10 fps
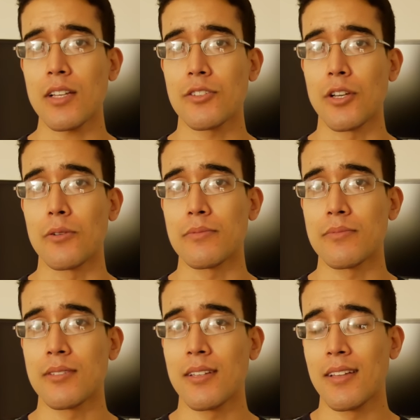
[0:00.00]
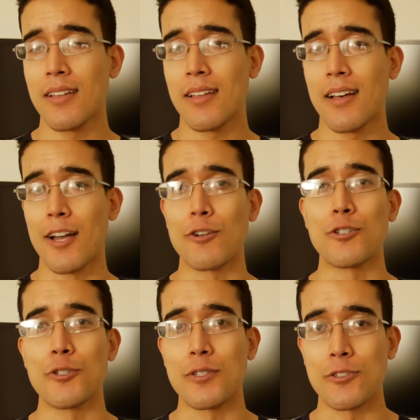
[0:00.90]
So I
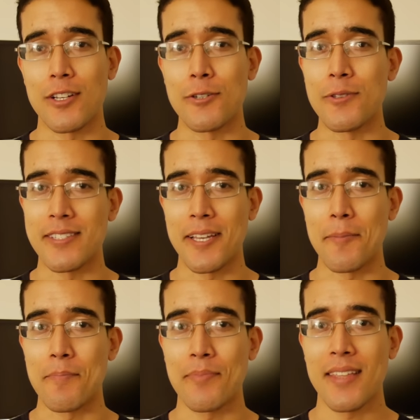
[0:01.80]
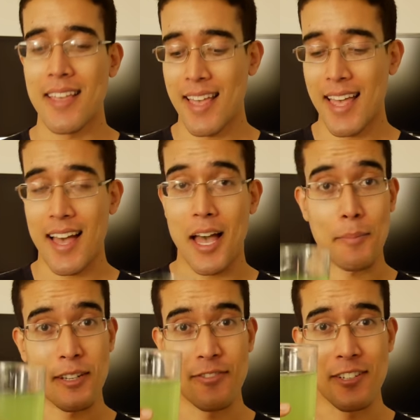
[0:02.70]
urge you to try to do the same.
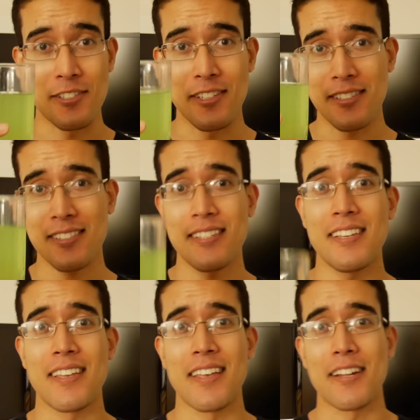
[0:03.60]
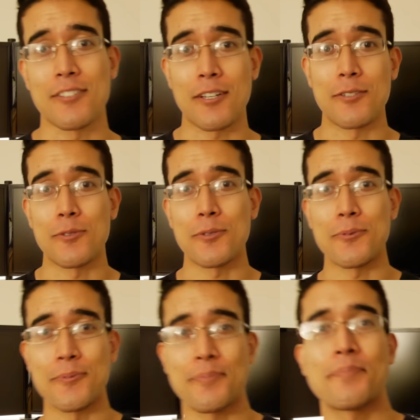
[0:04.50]
I'm going to finish this, and I'll talk to you soon.